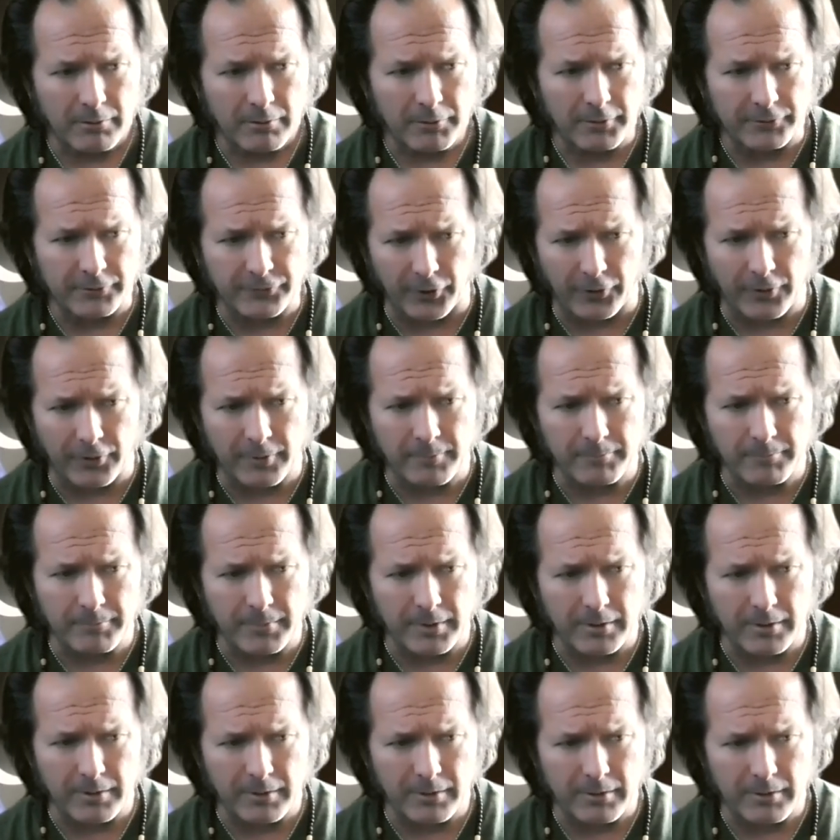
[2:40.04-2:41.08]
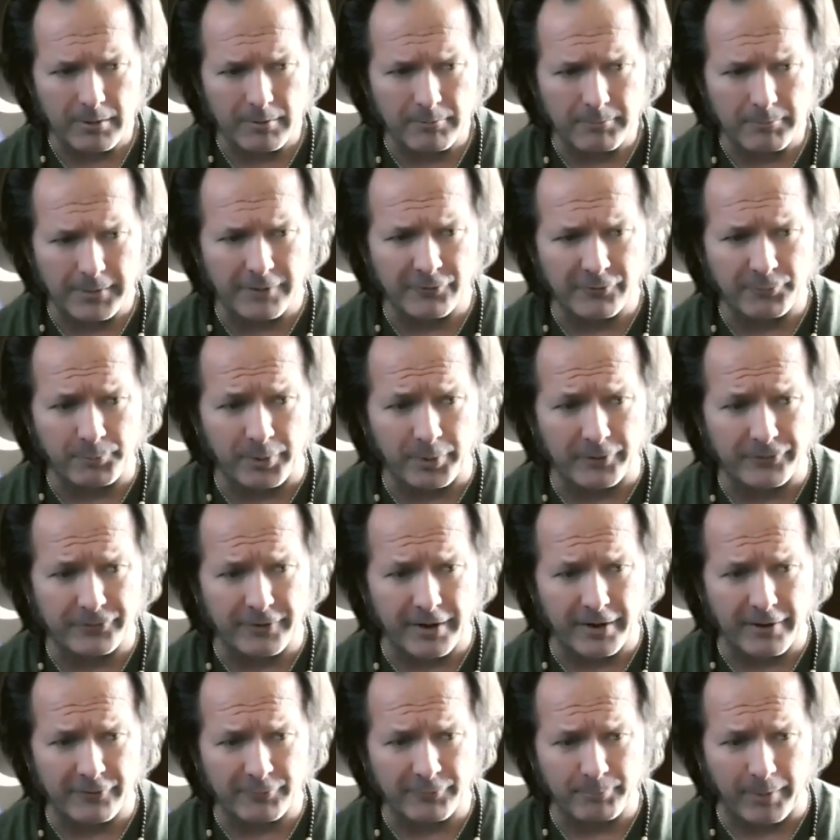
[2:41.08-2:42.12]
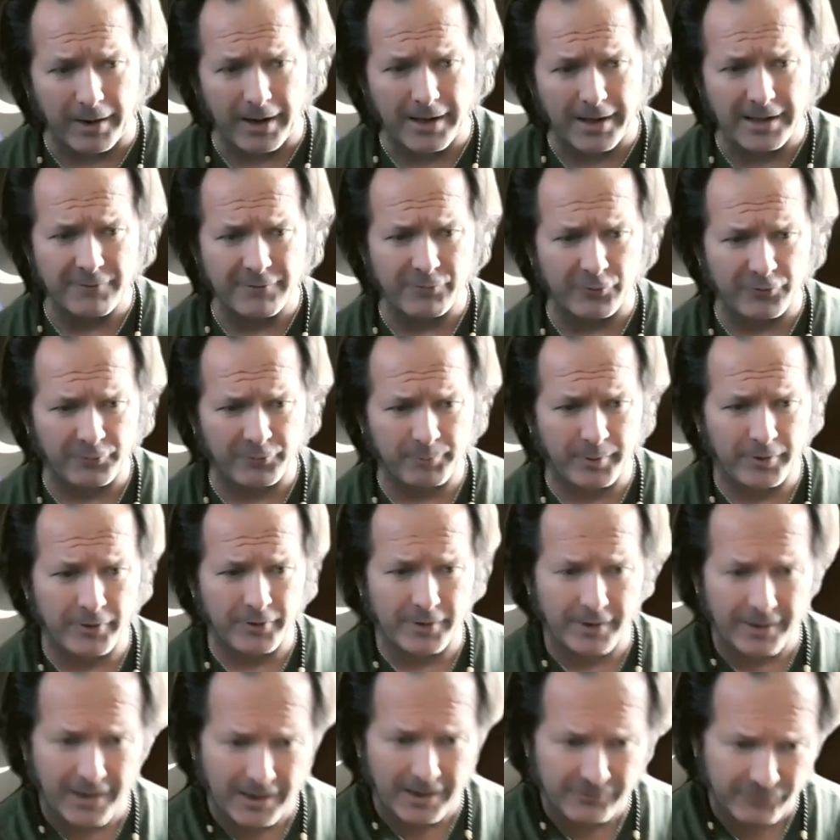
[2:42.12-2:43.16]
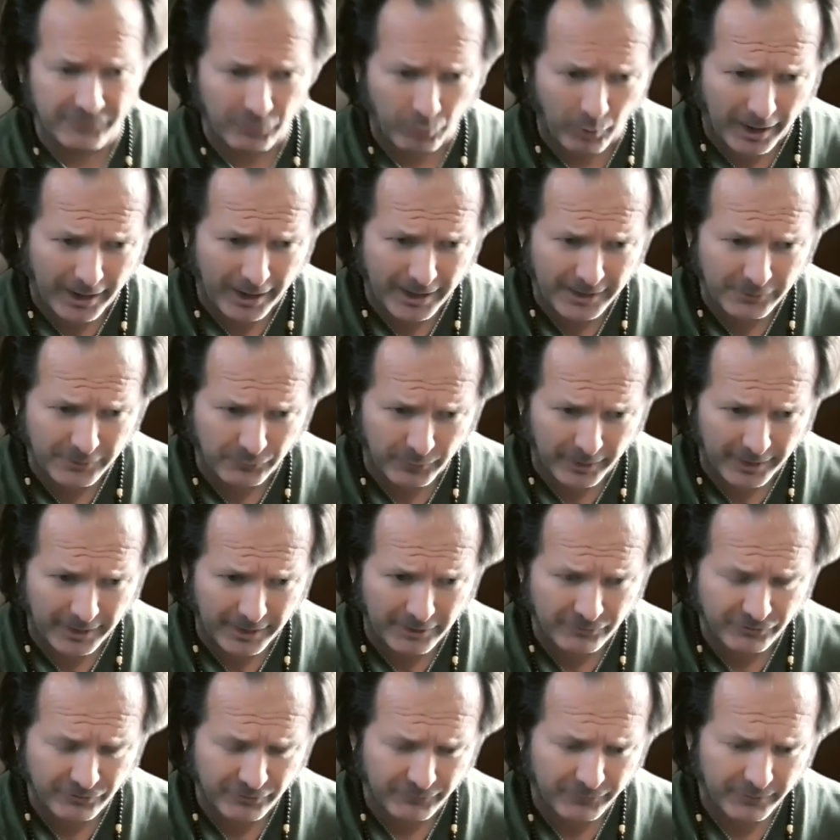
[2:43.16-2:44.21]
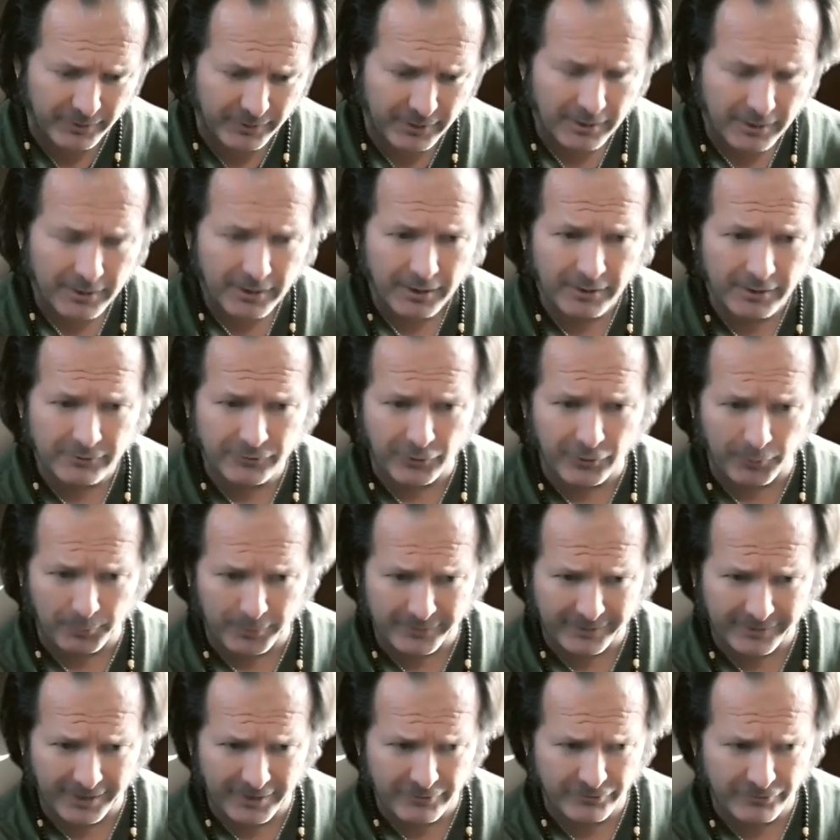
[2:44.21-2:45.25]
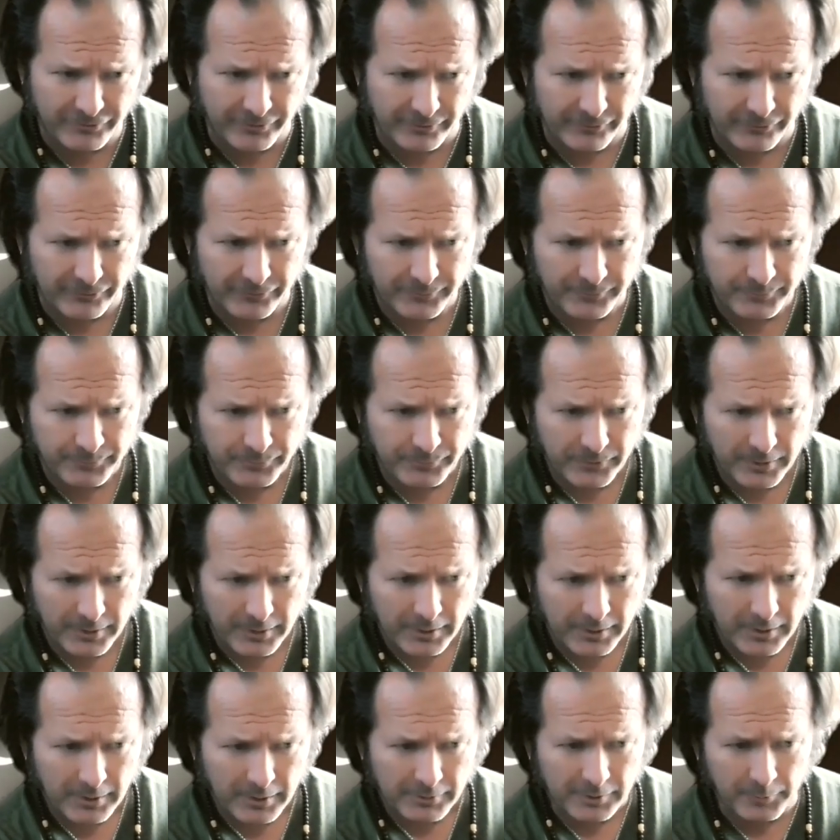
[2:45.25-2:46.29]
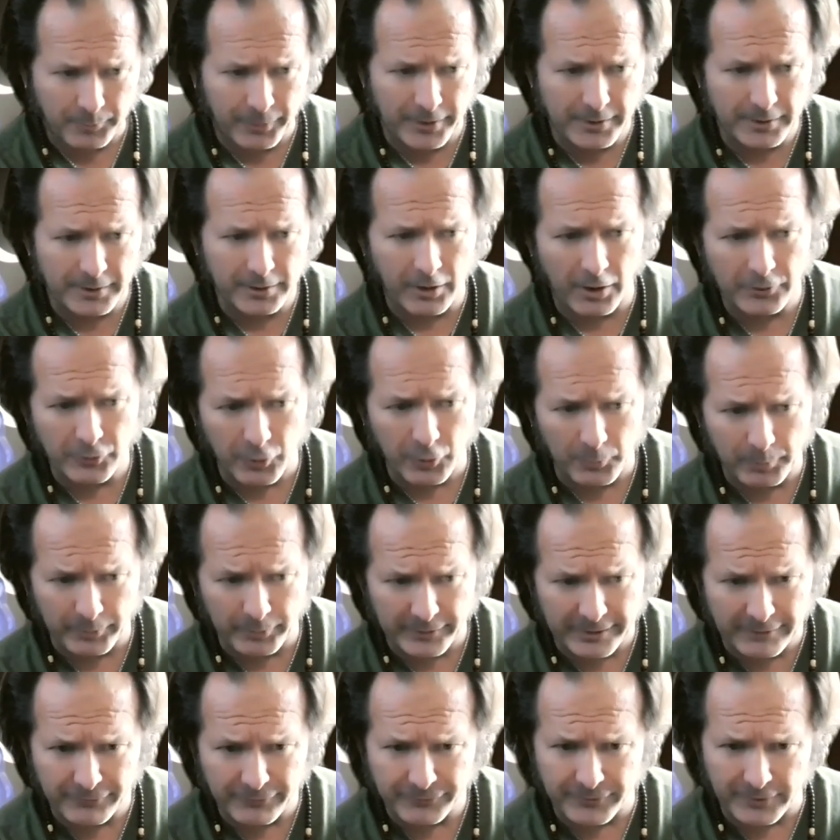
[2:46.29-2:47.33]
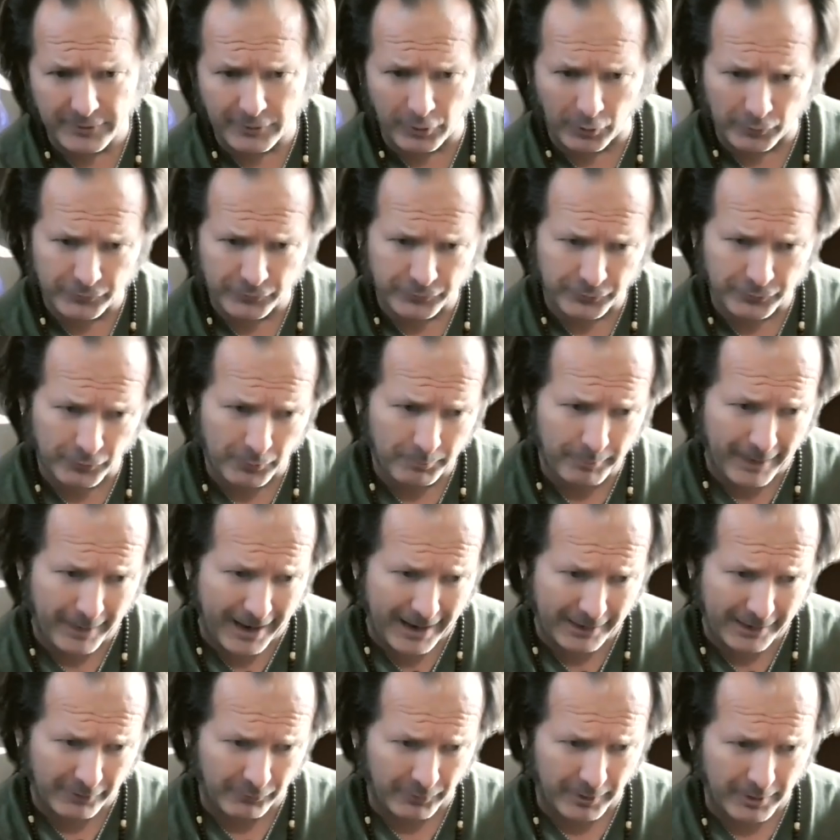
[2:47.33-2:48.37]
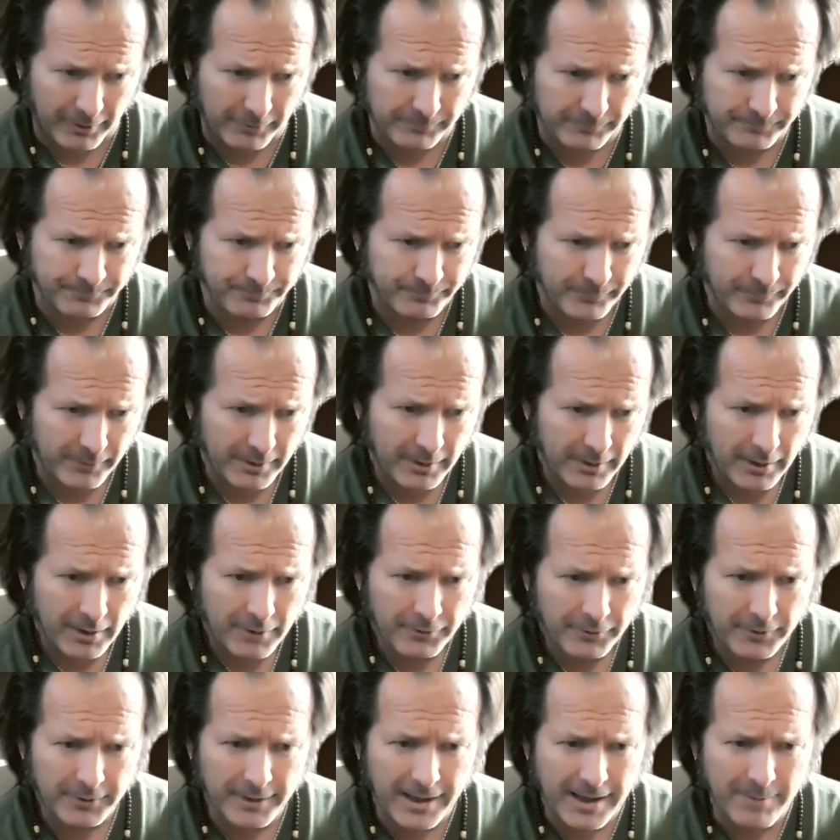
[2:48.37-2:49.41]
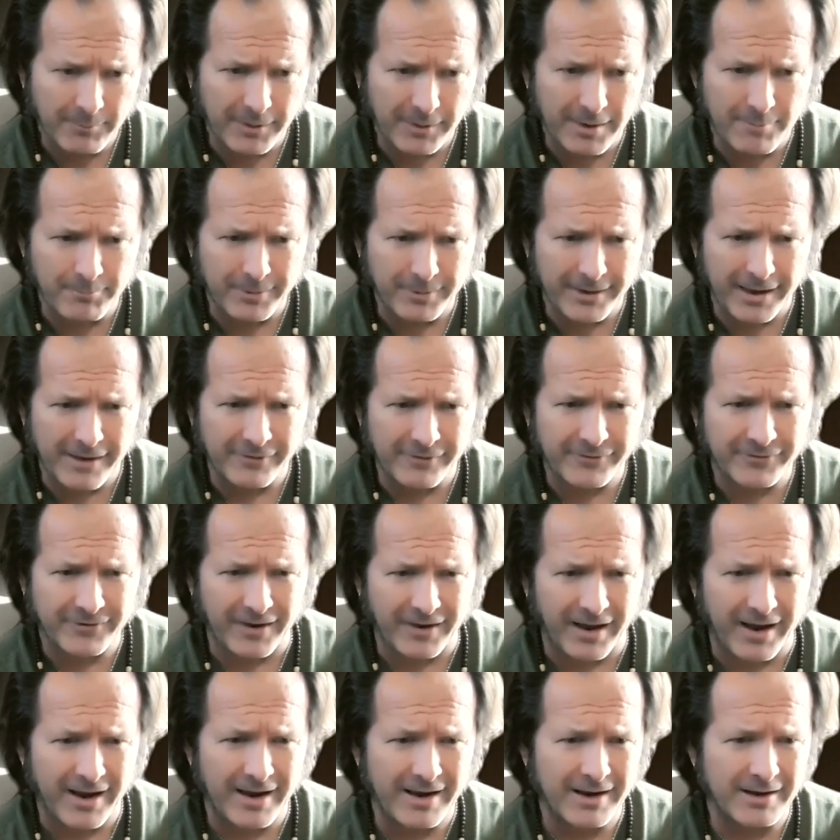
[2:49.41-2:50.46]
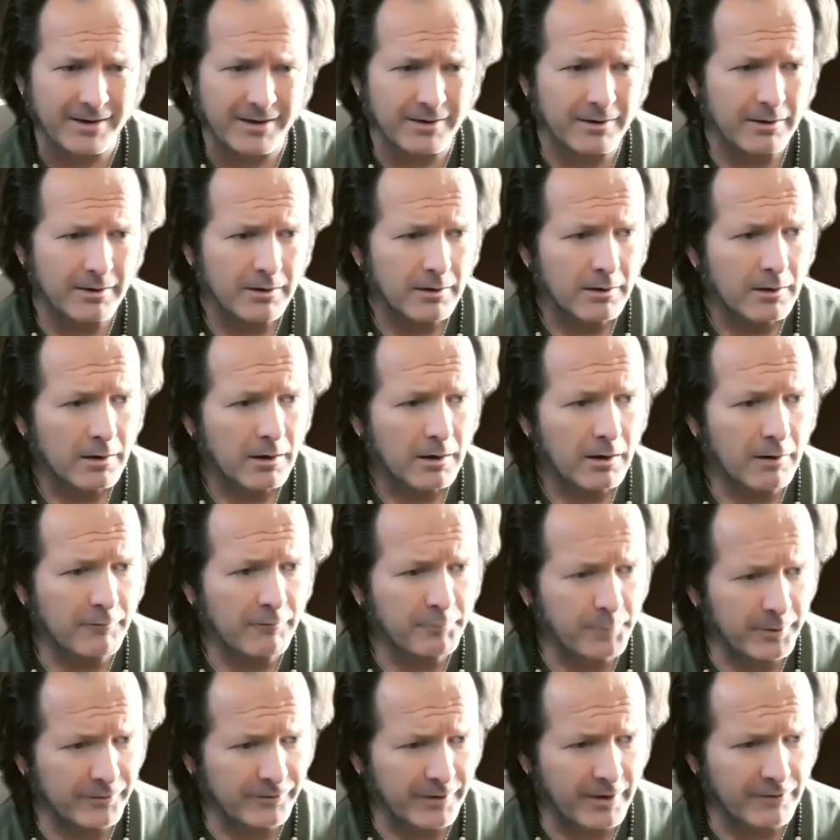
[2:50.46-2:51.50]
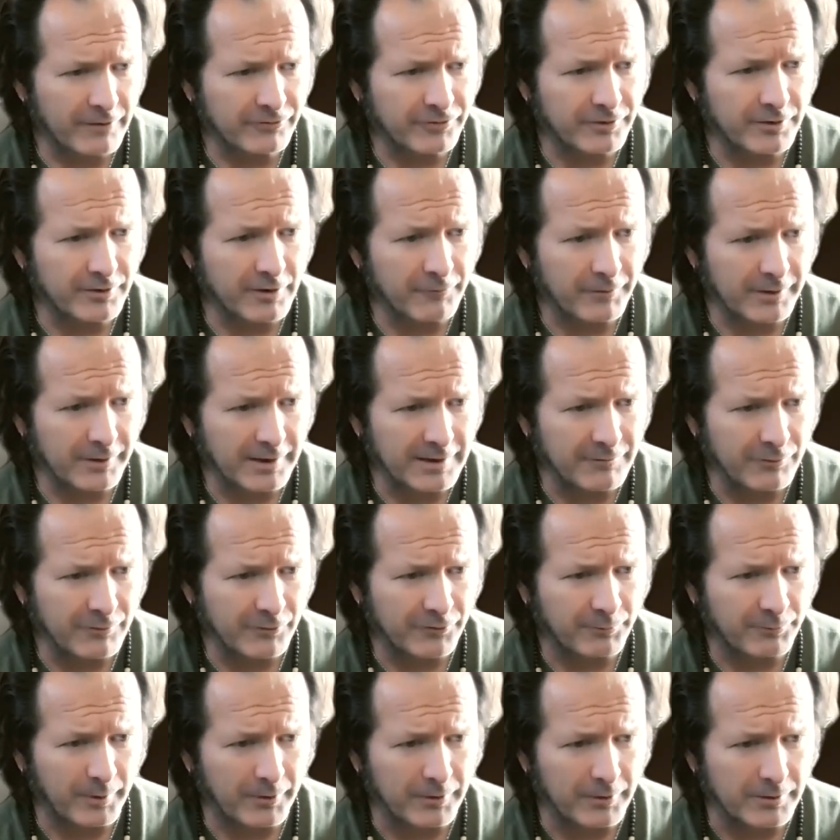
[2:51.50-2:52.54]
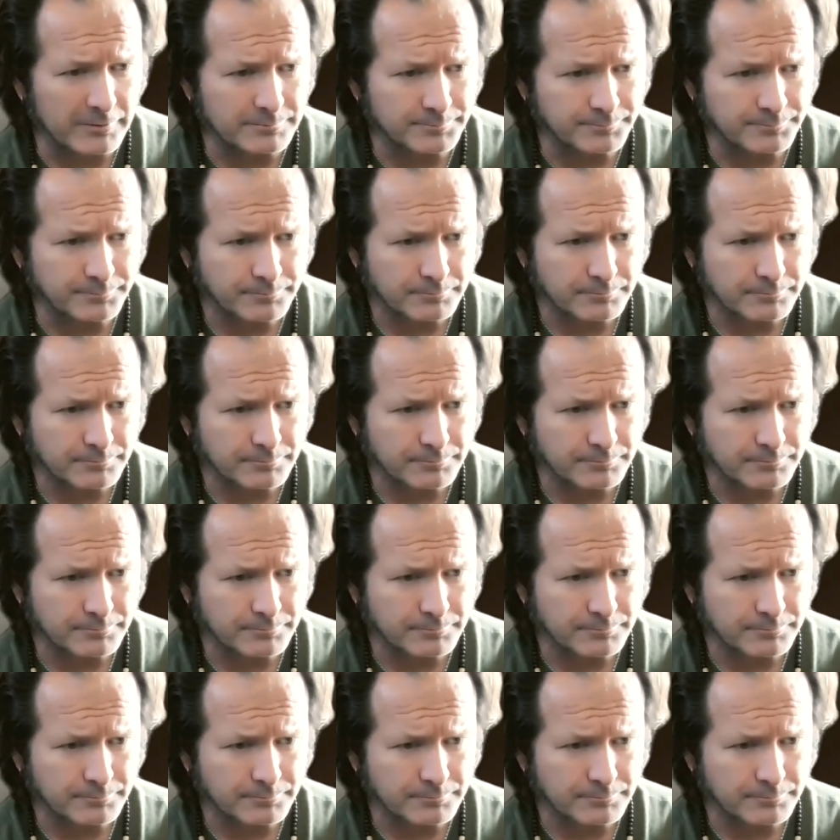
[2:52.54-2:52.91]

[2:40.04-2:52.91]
The term means possessed by an evil spirit and has a wide range of interpretation. Depending on your beliefs and cultural background, the name can be a sign of possession of an evil spirit.